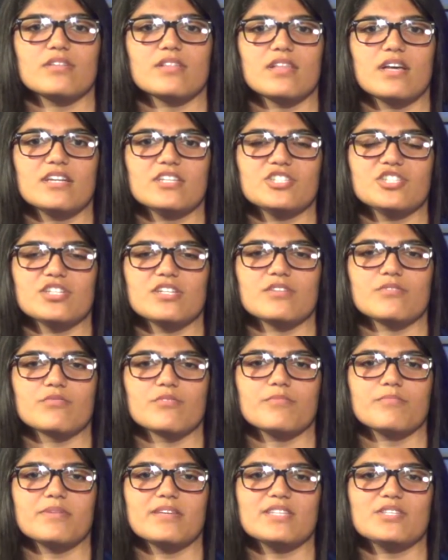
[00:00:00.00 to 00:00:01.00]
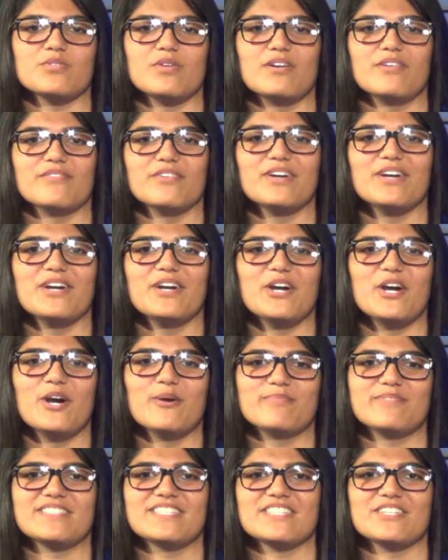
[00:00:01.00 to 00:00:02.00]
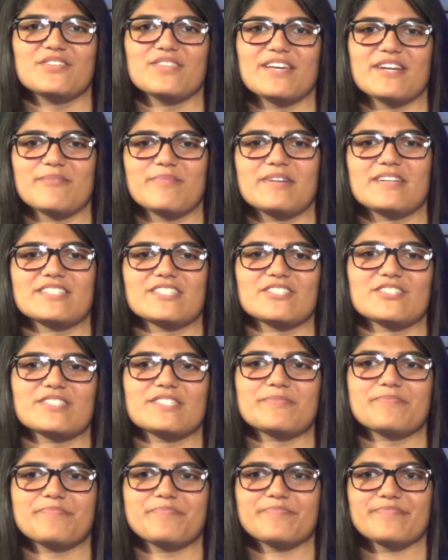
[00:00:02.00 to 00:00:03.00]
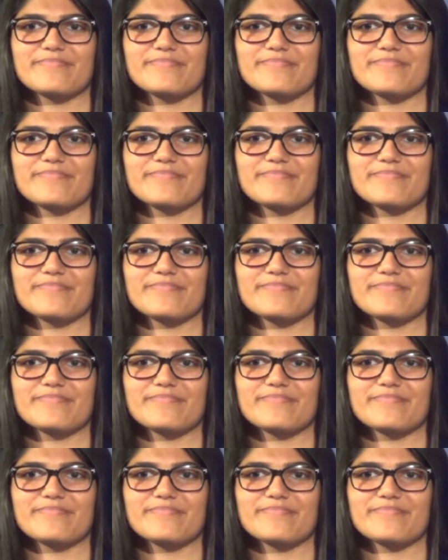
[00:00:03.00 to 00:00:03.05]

lunch in room B12. Hope to see you there, Pacers.